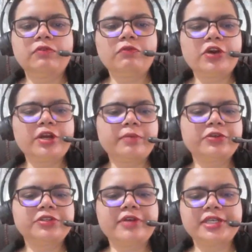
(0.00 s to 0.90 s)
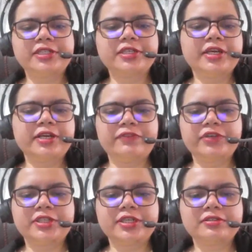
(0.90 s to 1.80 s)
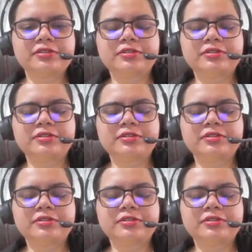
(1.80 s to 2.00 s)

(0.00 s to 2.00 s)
what about the writer and everything.